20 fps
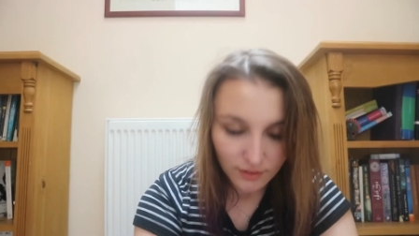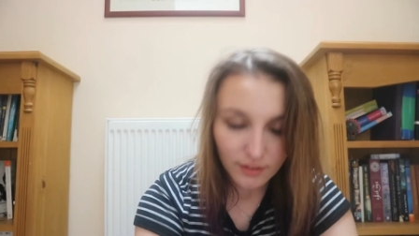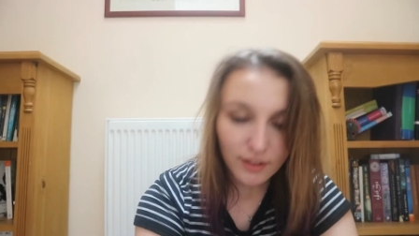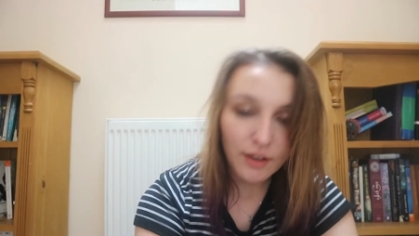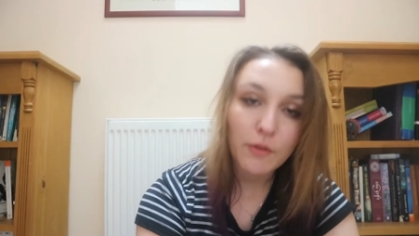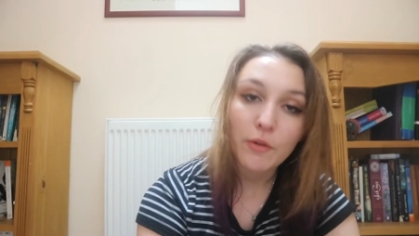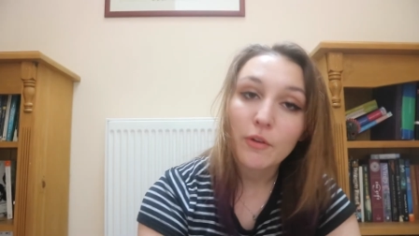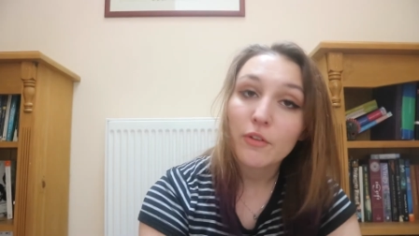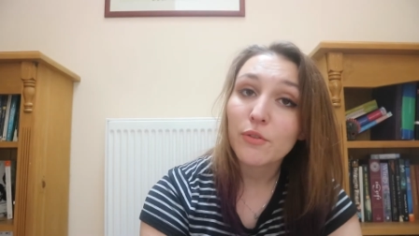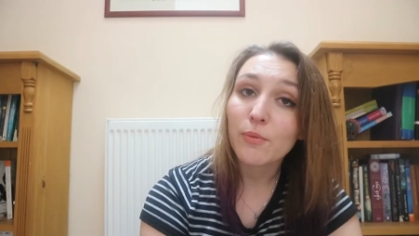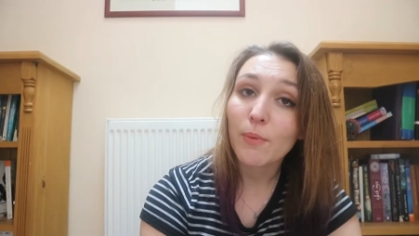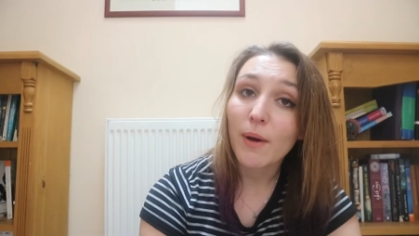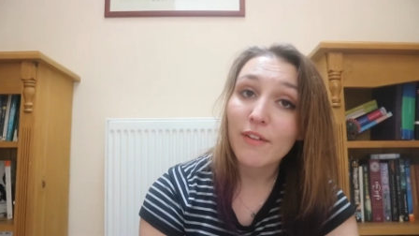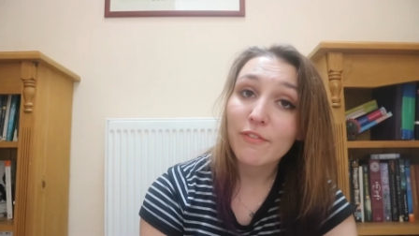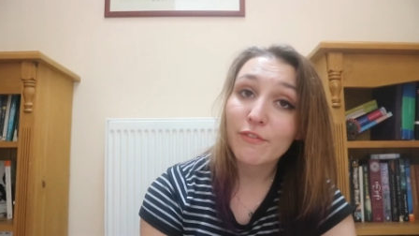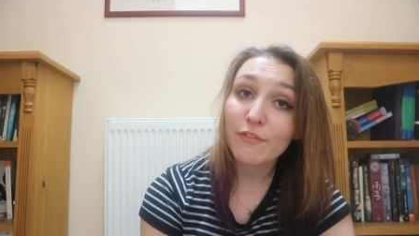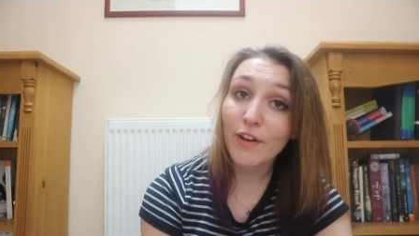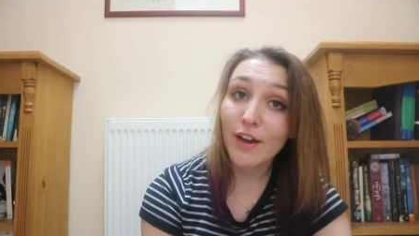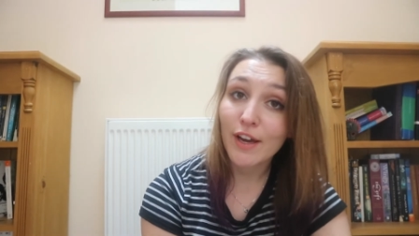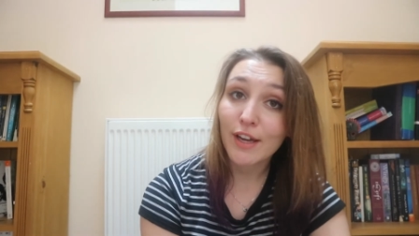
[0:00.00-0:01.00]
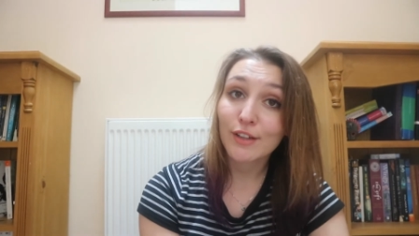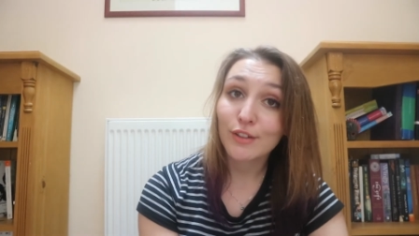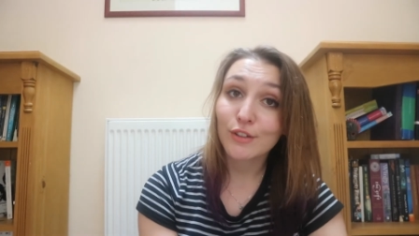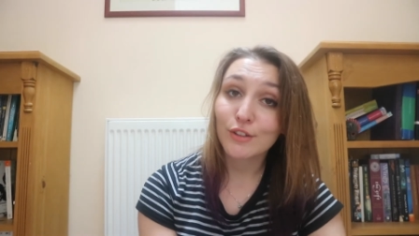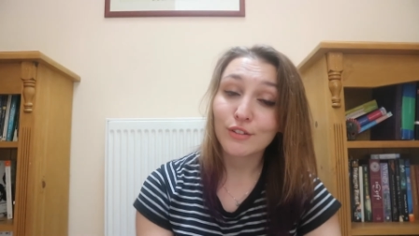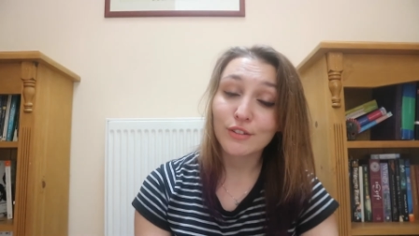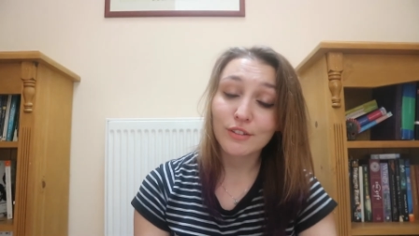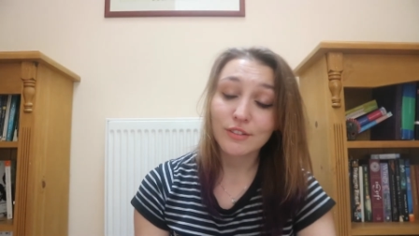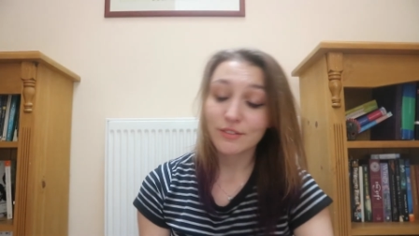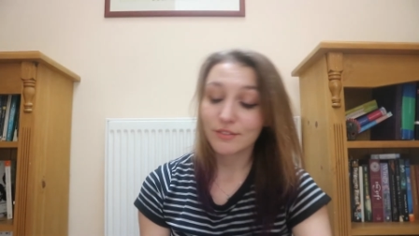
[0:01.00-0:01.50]
Now we're on to my
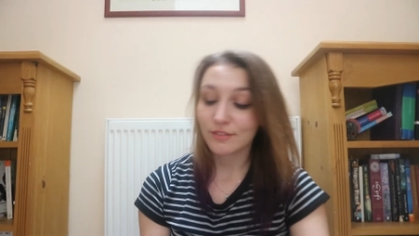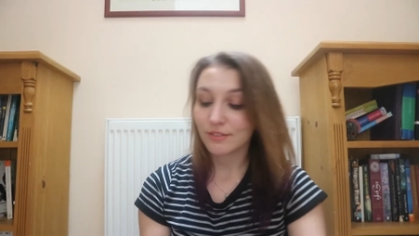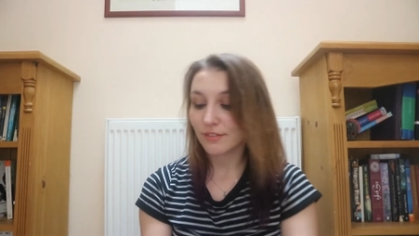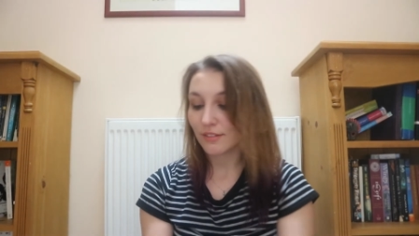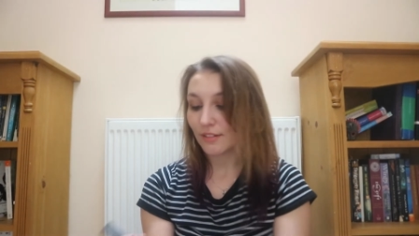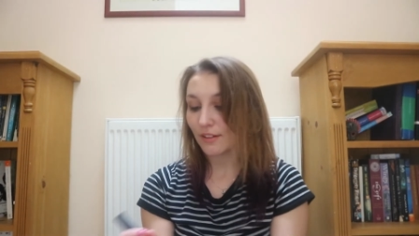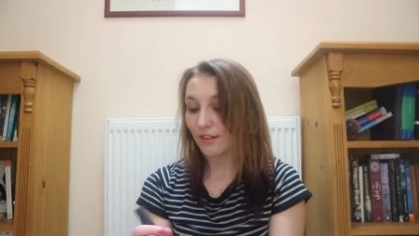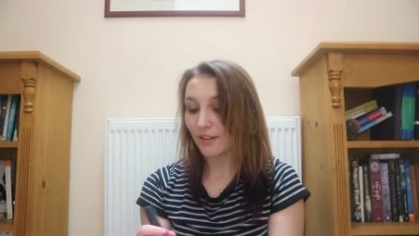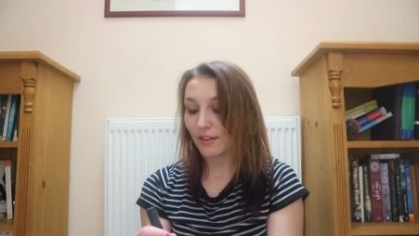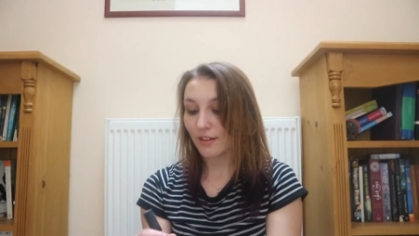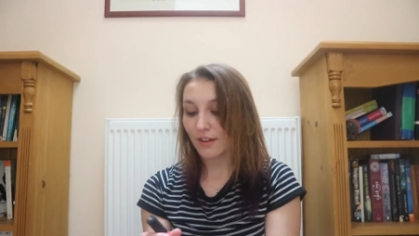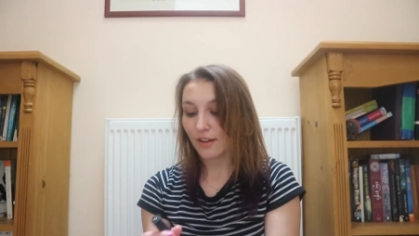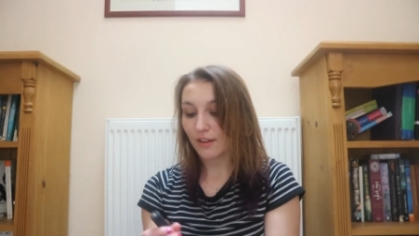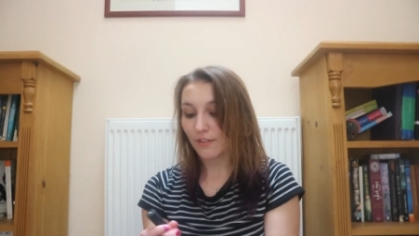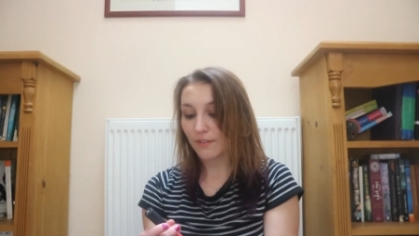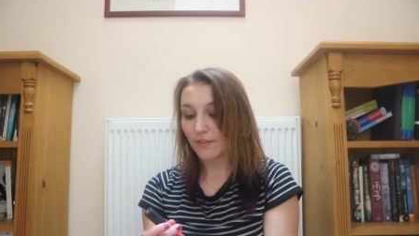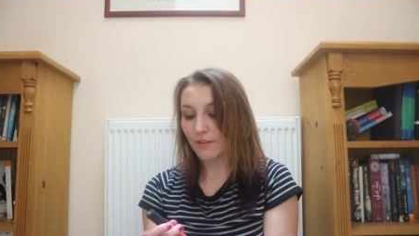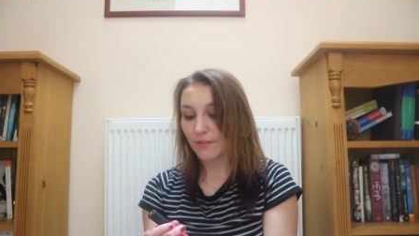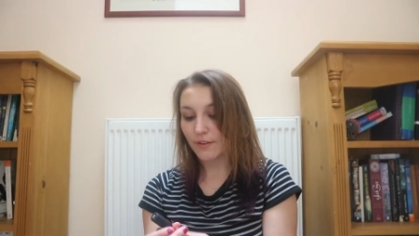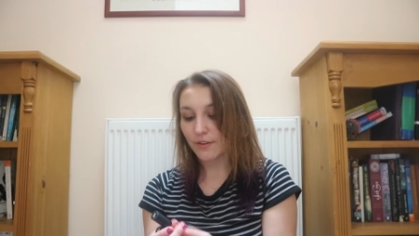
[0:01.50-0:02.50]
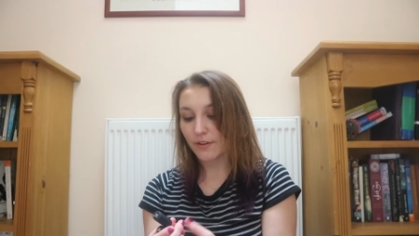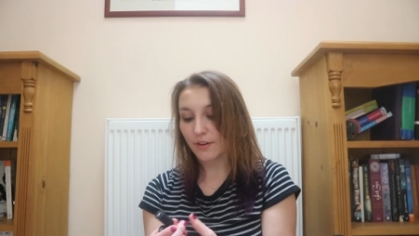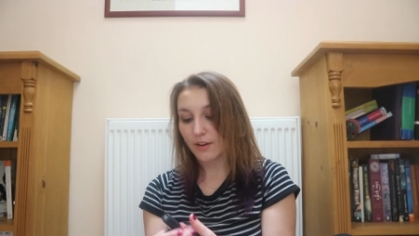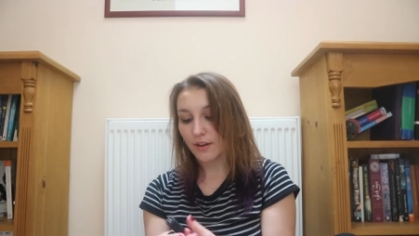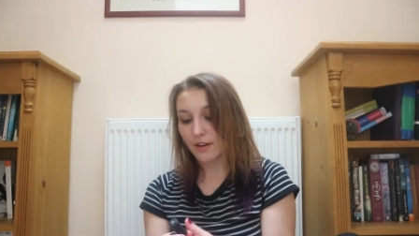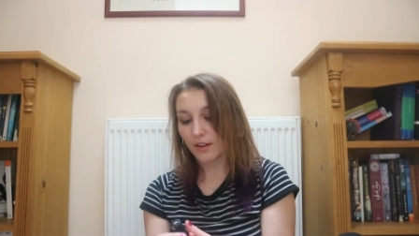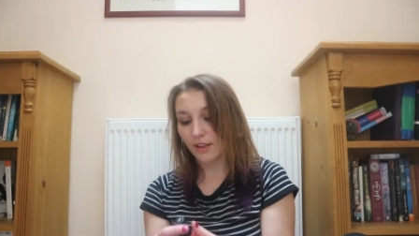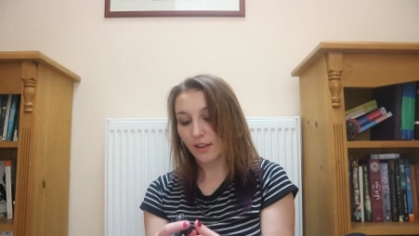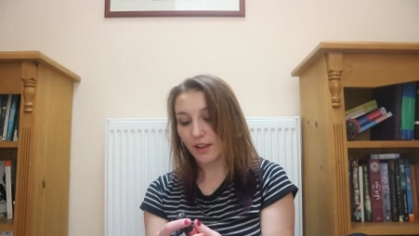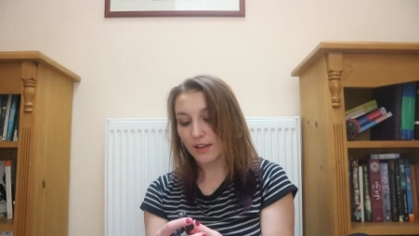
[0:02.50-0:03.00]
final,
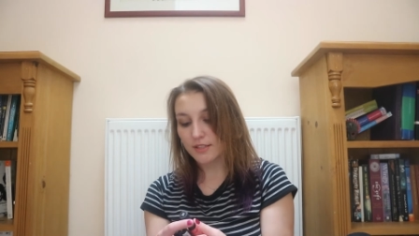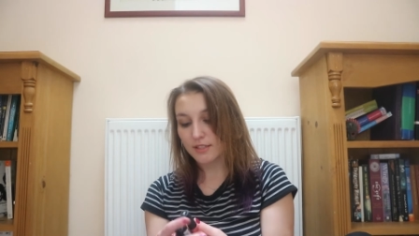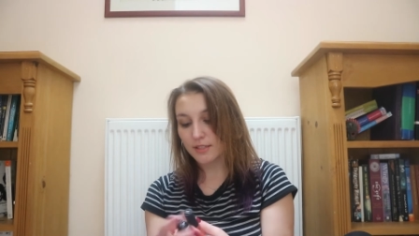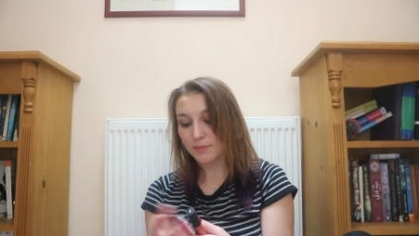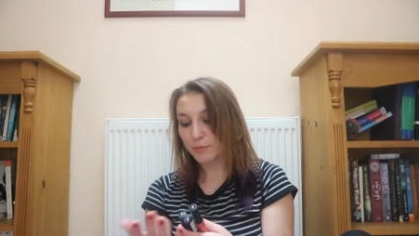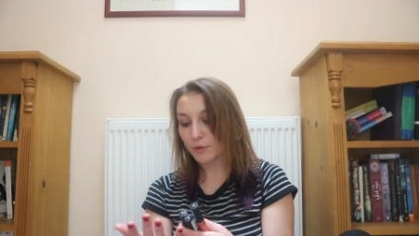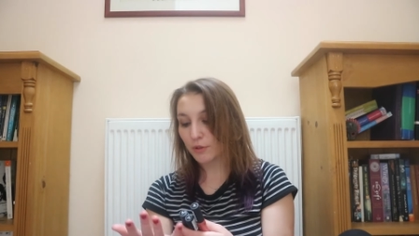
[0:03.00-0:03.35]
last